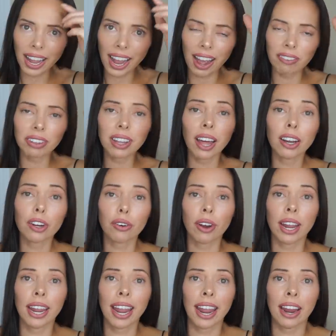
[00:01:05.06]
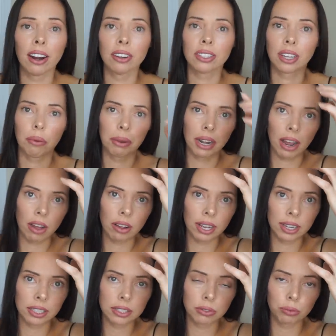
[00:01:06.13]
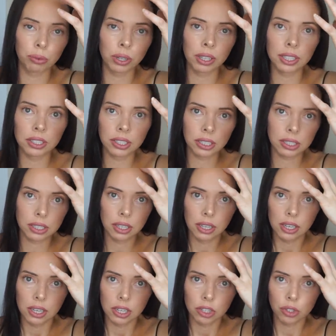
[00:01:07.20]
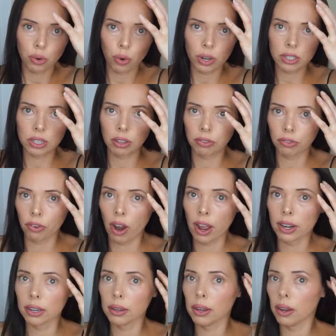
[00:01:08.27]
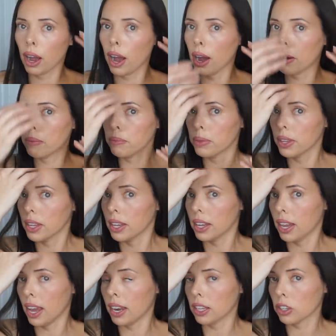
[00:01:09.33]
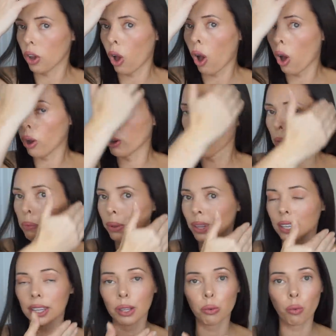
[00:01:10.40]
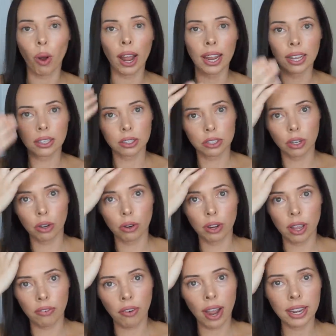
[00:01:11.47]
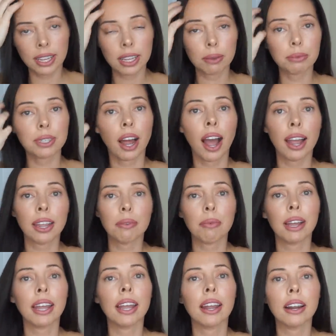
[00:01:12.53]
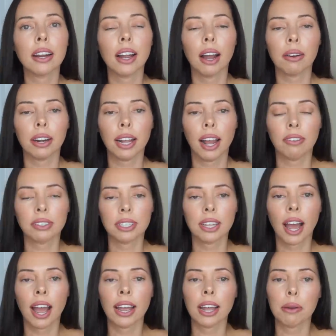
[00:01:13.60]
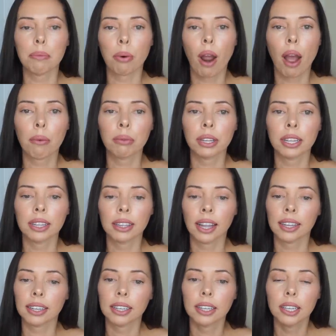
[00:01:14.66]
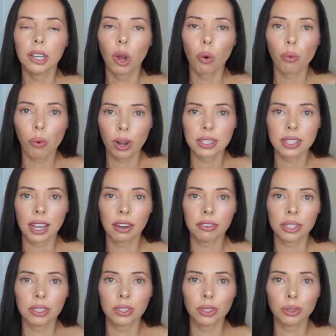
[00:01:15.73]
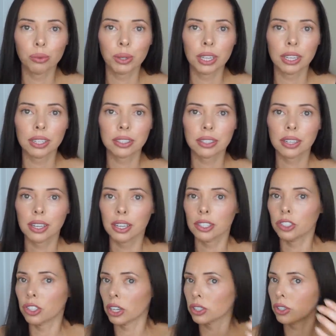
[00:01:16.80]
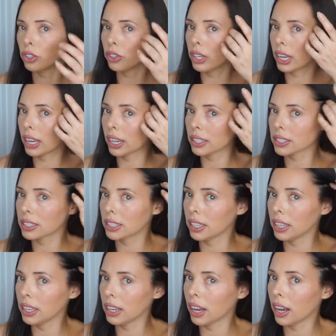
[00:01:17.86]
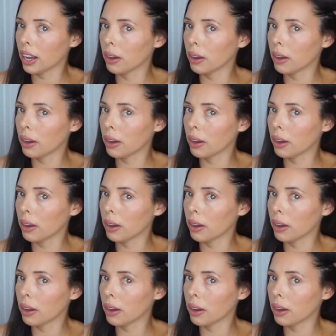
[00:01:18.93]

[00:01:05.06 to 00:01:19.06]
I have a lot of gray hairs coming out, and it's really just towards the front, and it's all completely white. So if I keep dyeing my hair, I'm gonna have to dye it probably like once every 2 weeks, just so you can't see